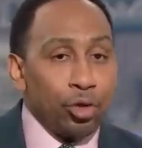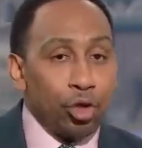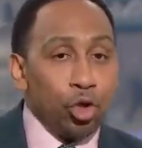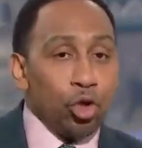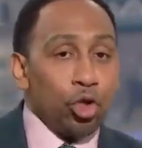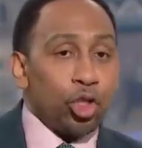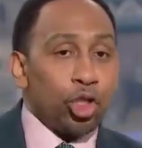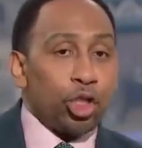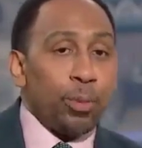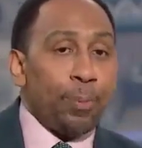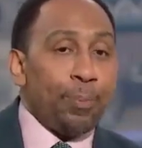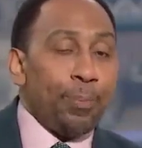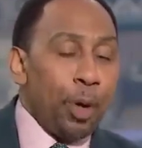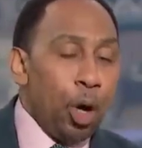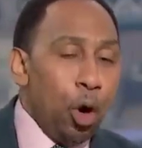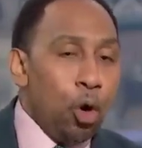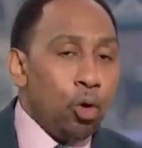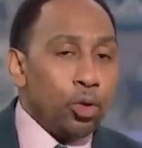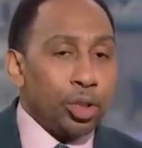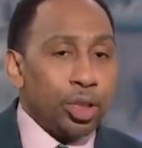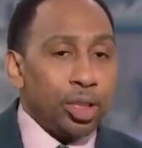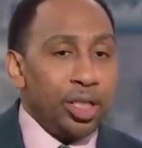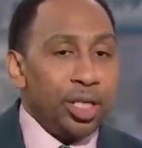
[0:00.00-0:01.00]
you're
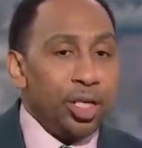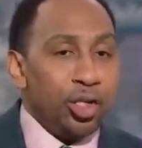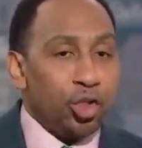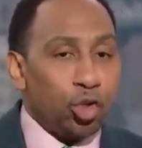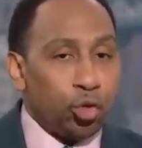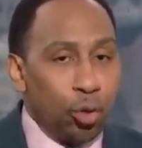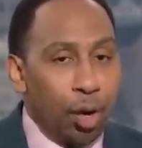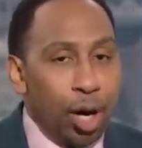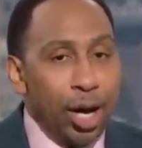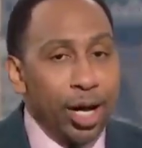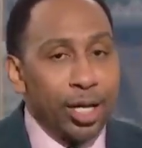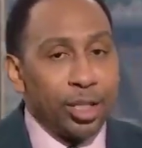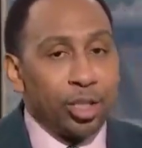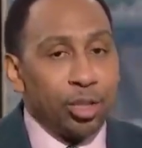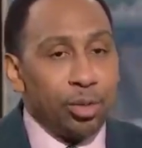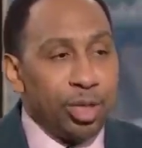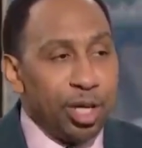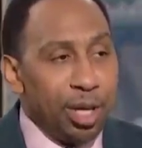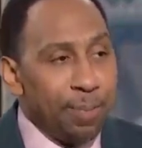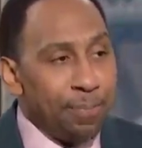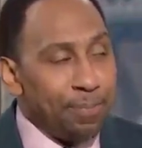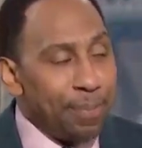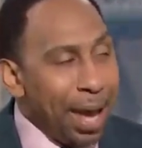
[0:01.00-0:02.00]
supposedly trying to
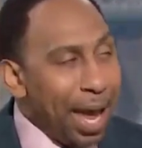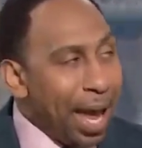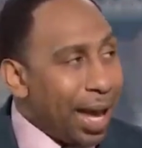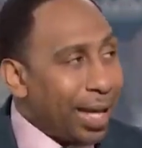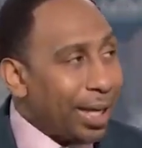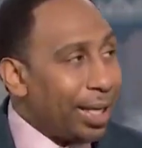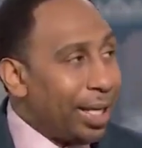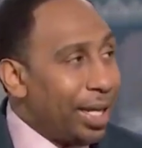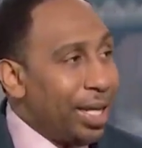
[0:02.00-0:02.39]
get back